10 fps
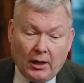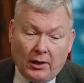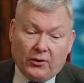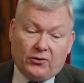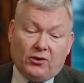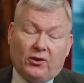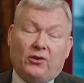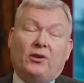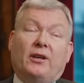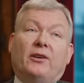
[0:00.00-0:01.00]
the
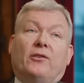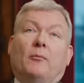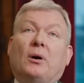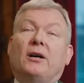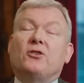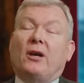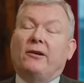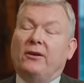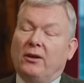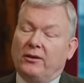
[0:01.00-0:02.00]
statistic is that by
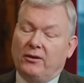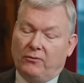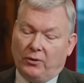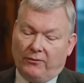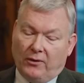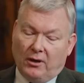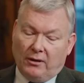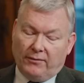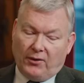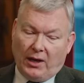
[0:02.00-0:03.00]
January
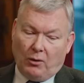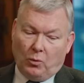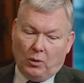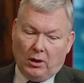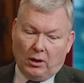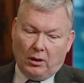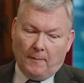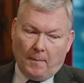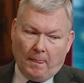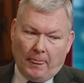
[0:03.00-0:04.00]
1945, there were
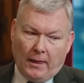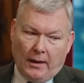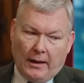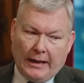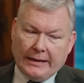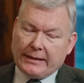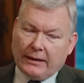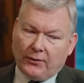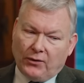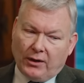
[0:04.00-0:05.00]

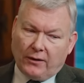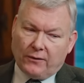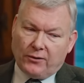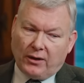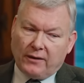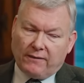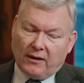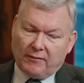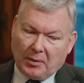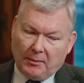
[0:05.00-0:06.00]

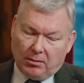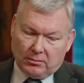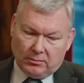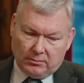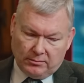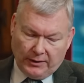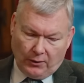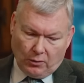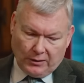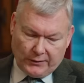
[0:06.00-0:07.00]
8,995 people in
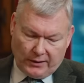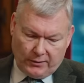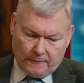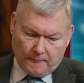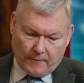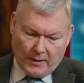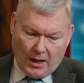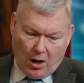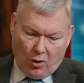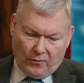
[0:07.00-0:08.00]
the organisation,
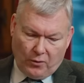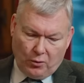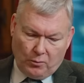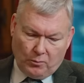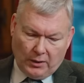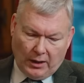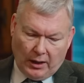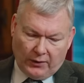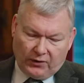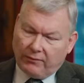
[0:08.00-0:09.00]
of whom
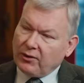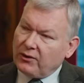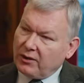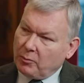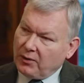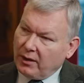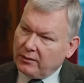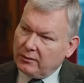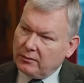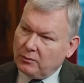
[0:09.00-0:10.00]

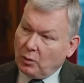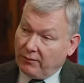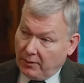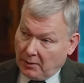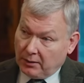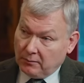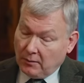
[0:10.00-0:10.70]
76% were female.